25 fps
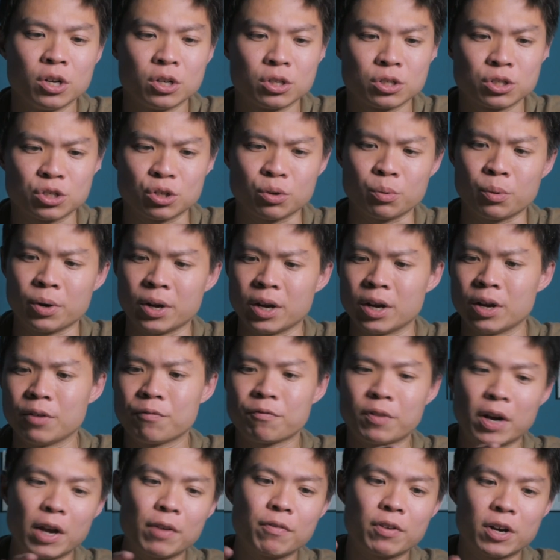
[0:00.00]
So a
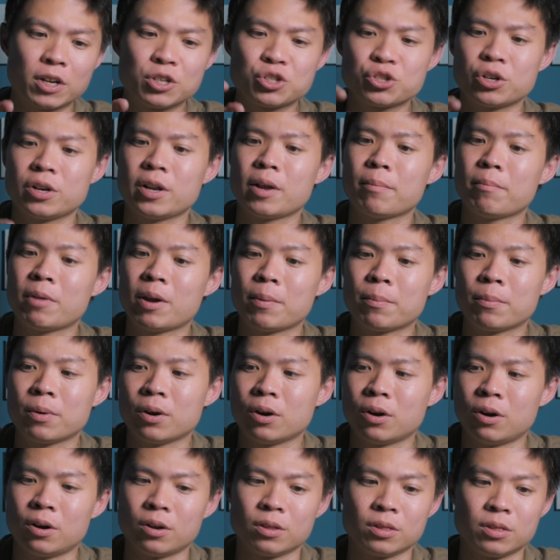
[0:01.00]

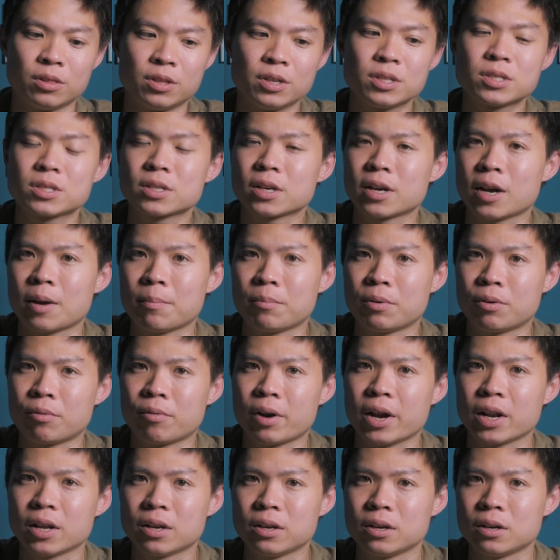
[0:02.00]
500mm on this camera
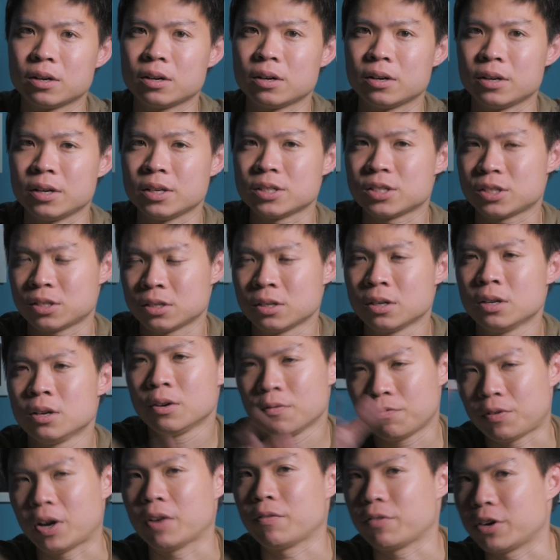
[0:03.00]
right here is
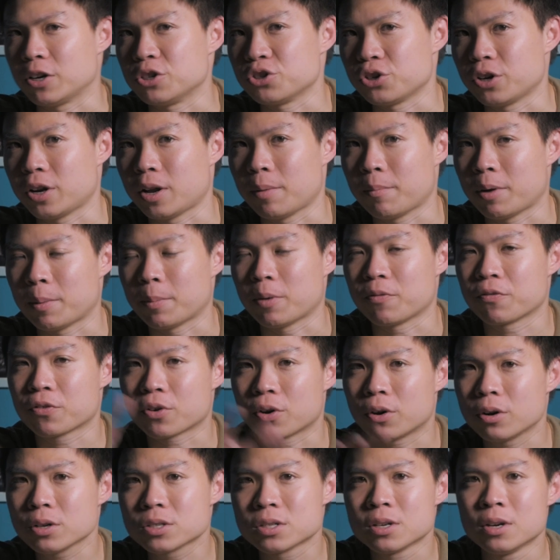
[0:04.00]
500mm of
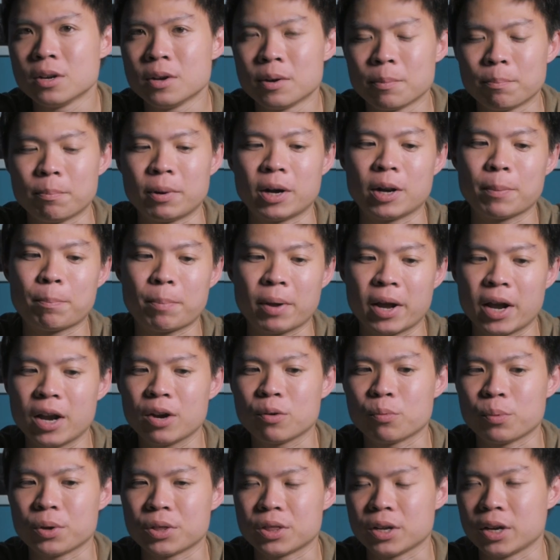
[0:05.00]
course, but
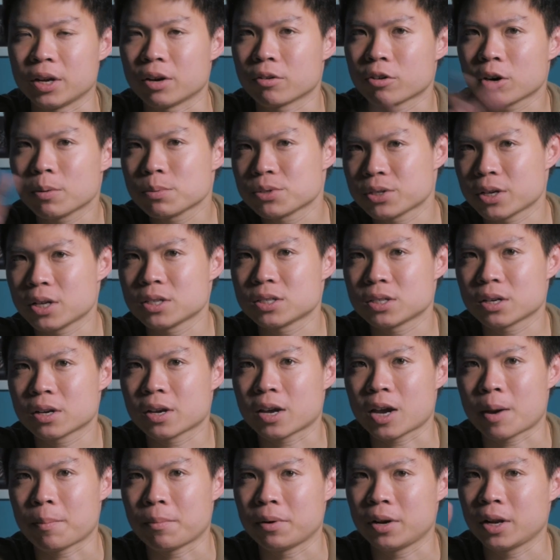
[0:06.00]
paired with a crop sensor
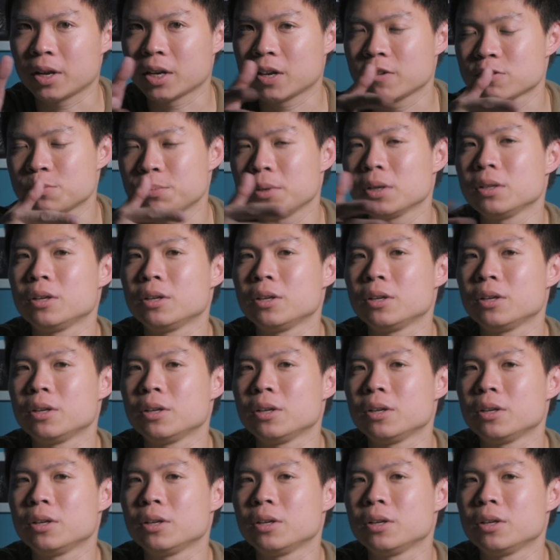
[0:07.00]
camera that gives me a